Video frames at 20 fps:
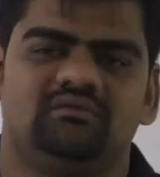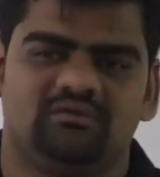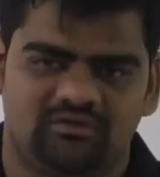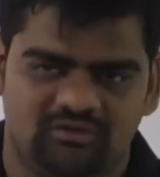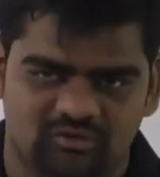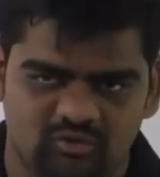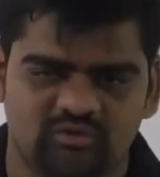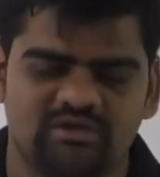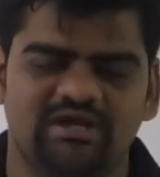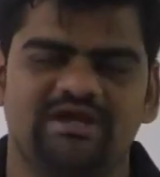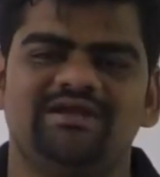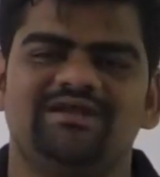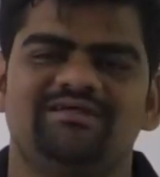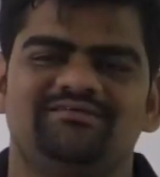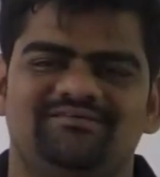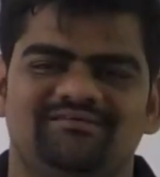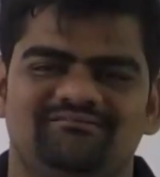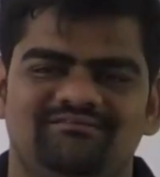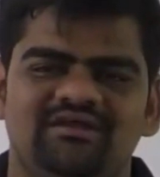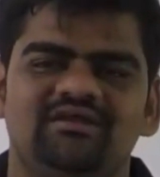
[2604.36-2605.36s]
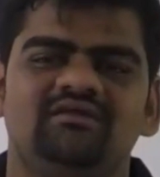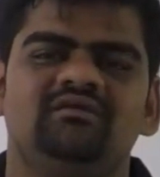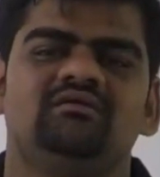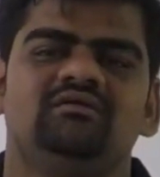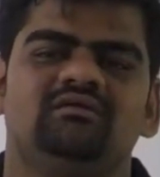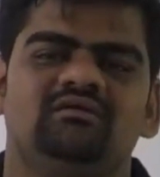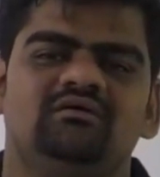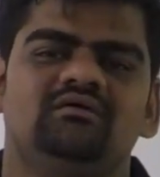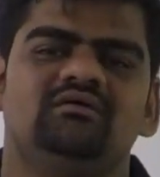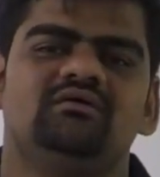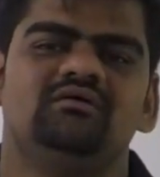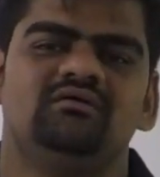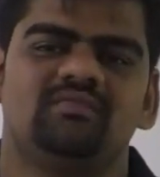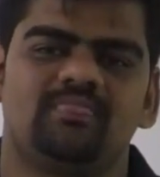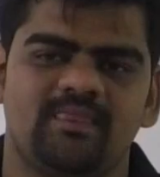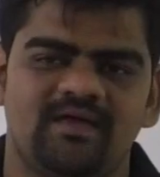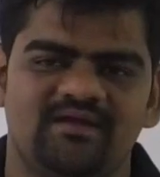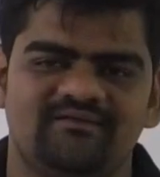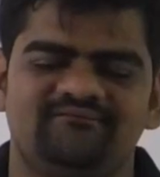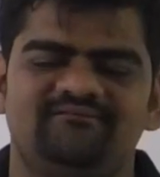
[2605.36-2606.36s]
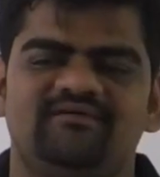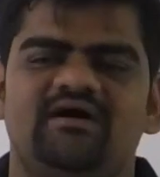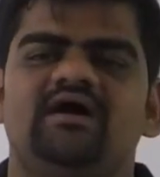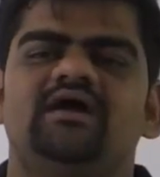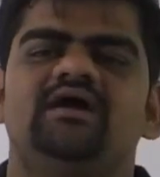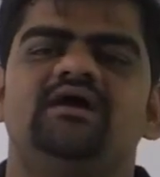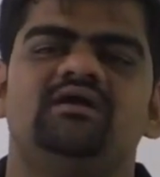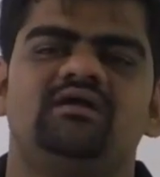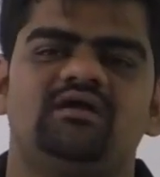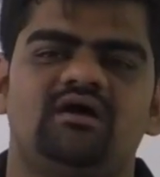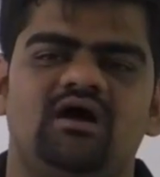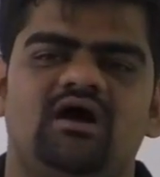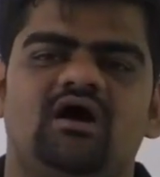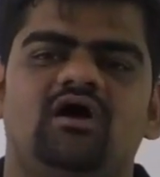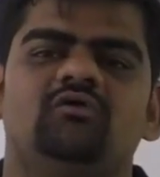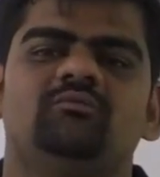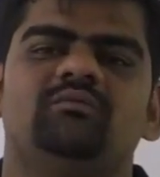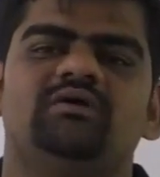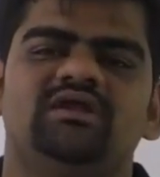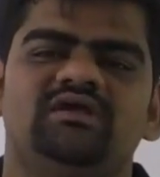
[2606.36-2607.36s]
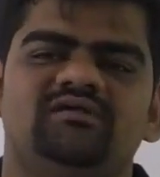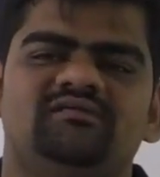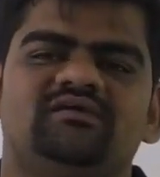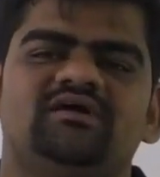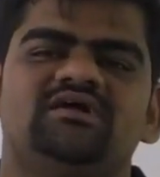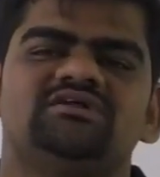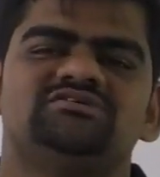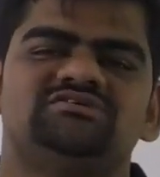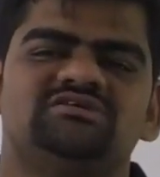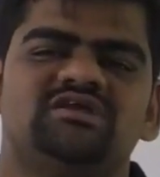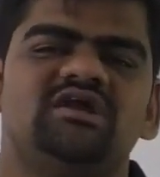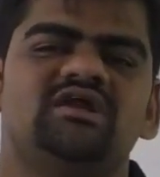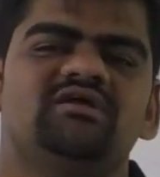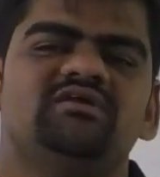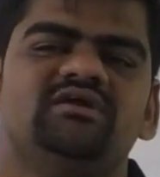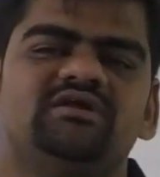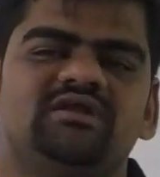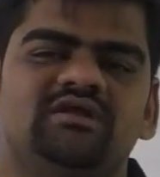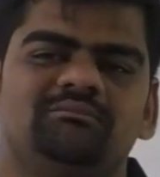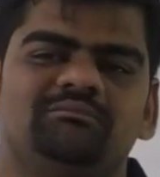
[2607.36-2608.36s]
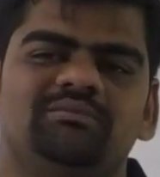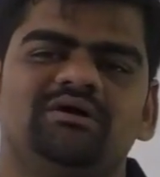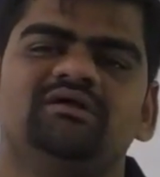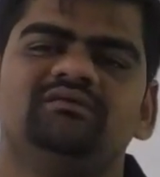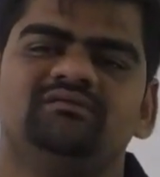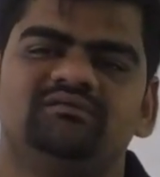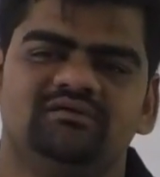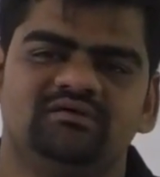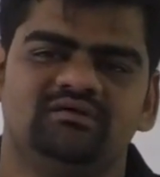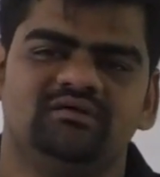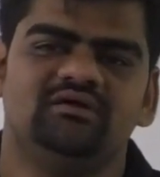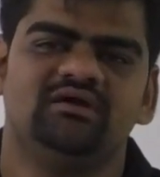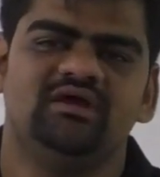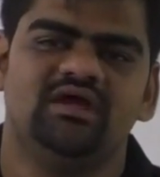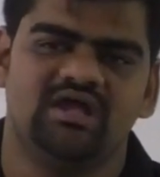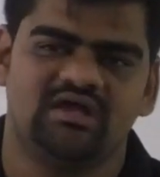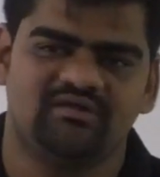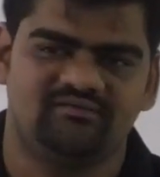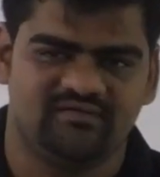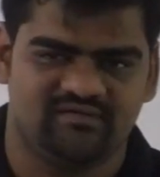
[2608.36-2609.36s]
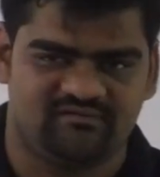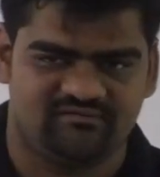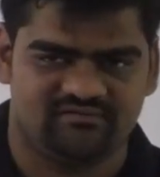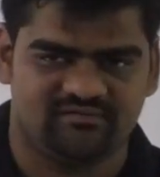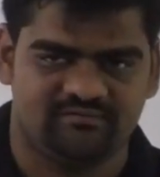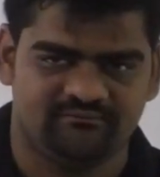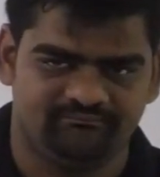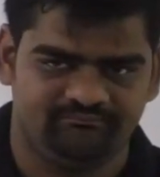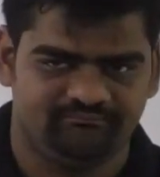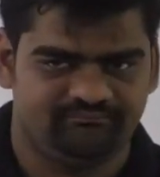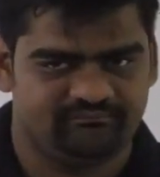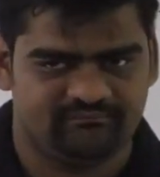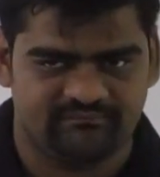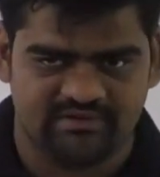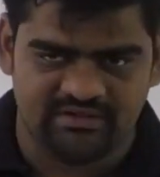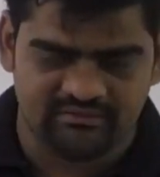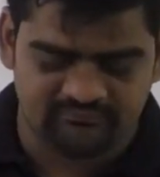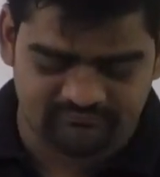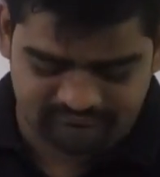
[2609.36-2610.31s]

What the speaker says: 297. Then find how many such 3-digit numbers exist. Right.